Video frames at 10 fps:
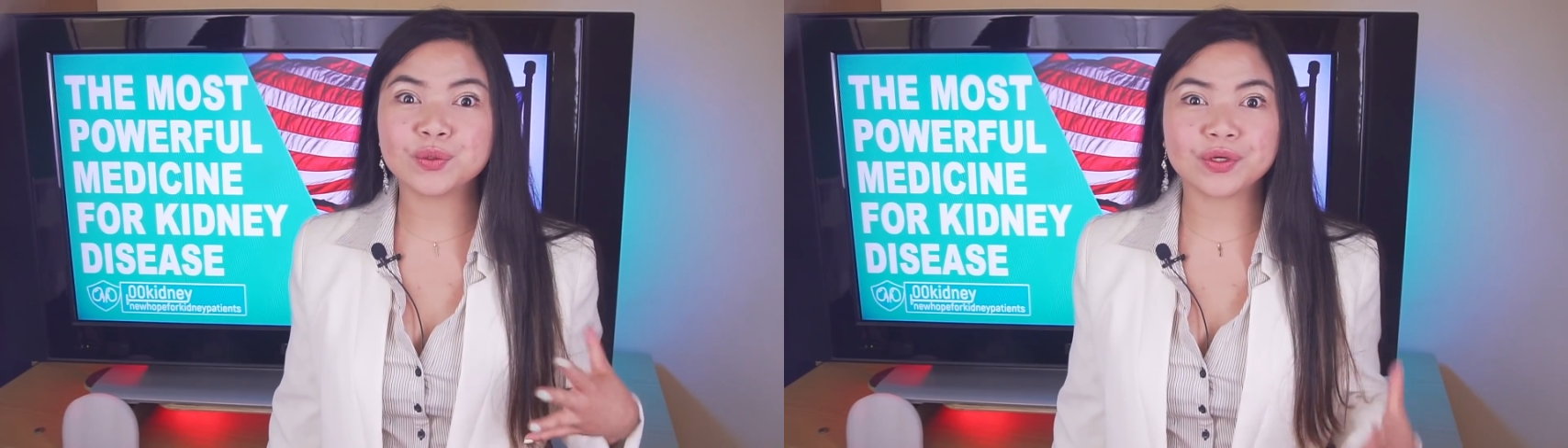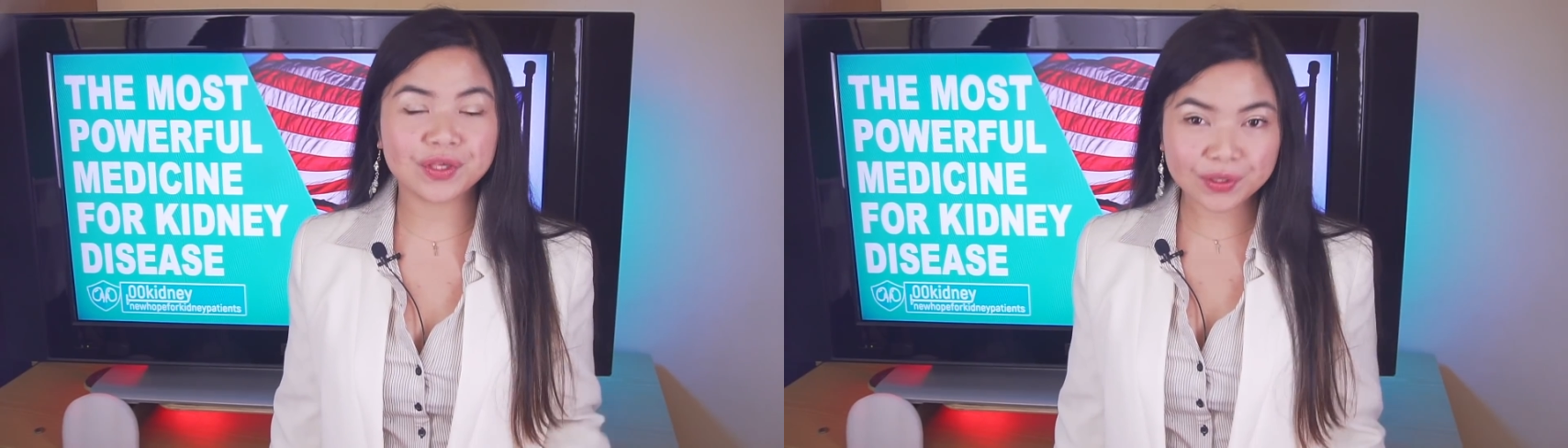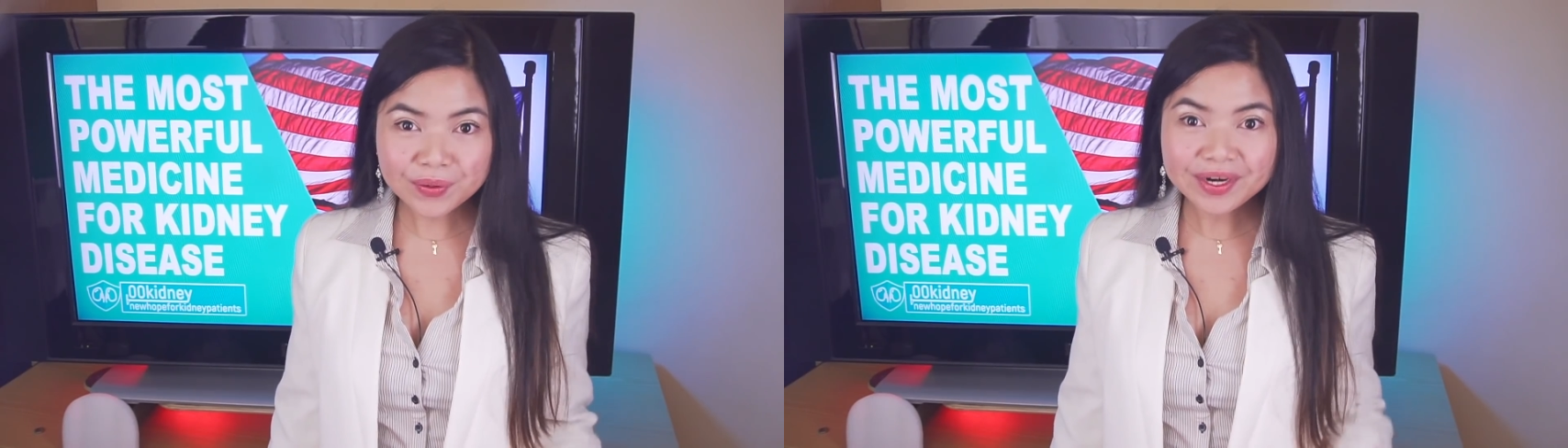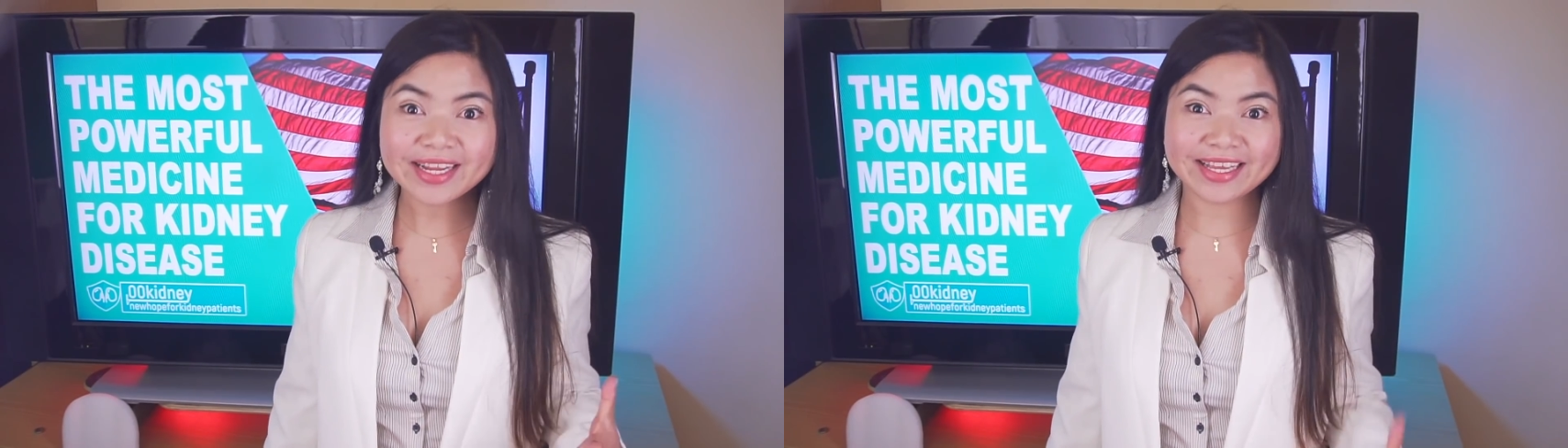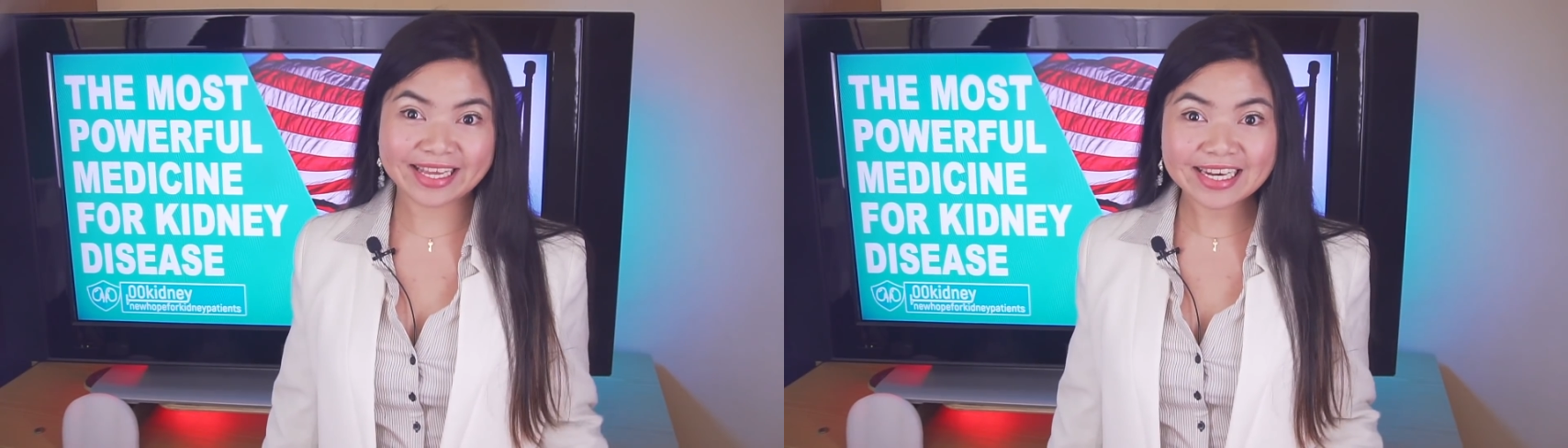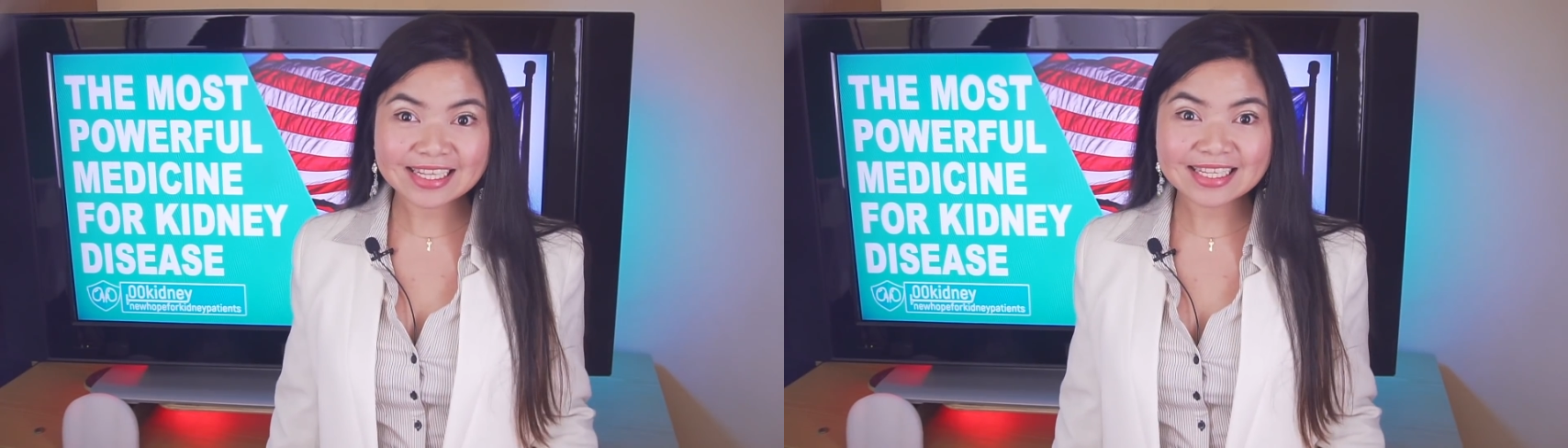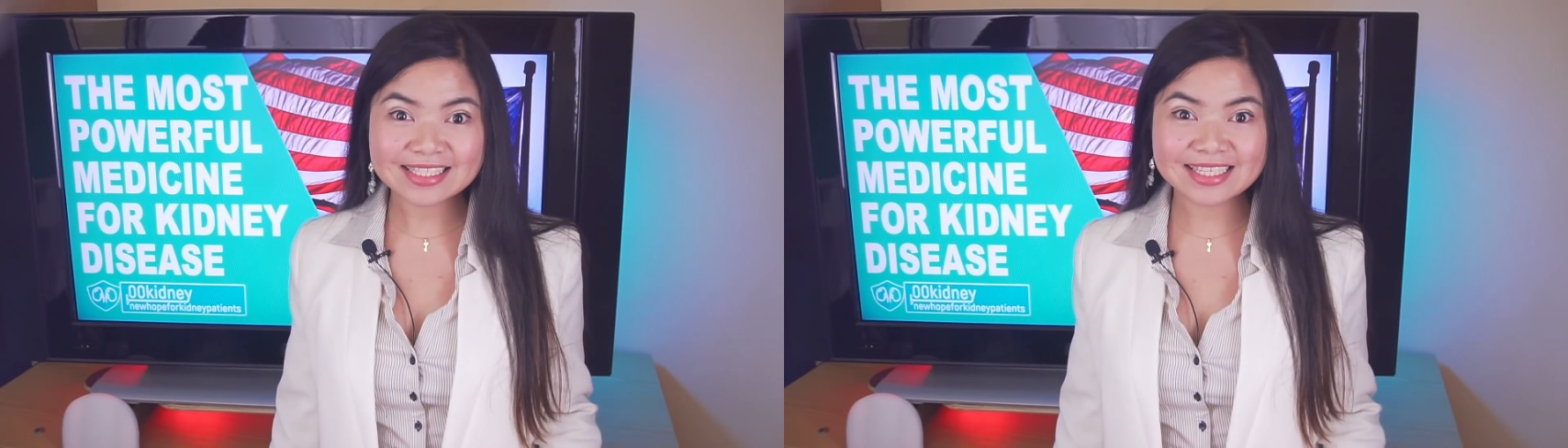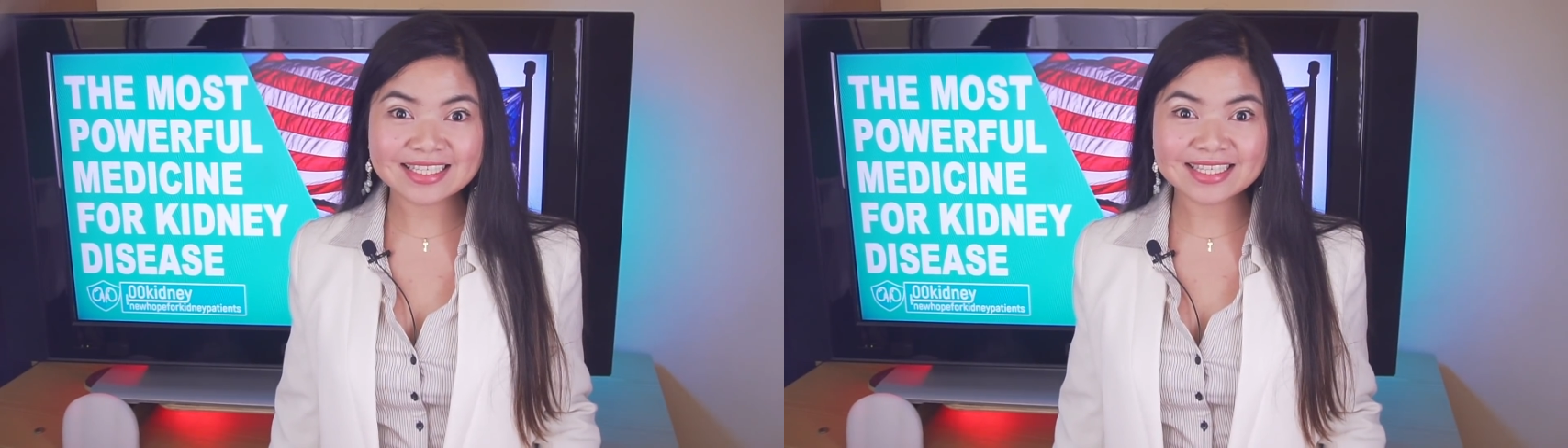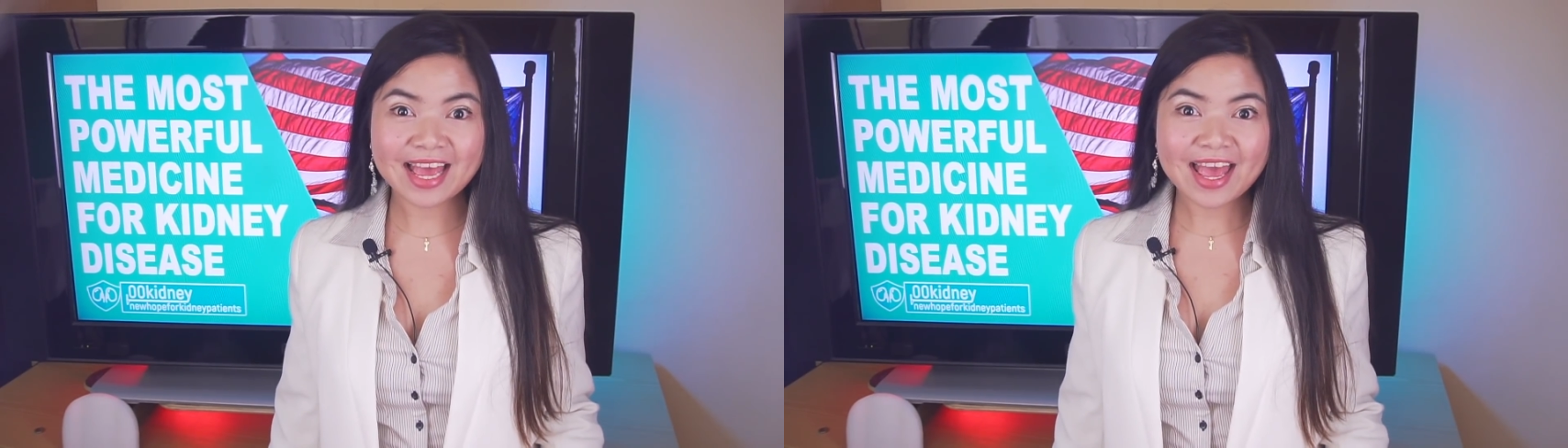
to cure kidney disease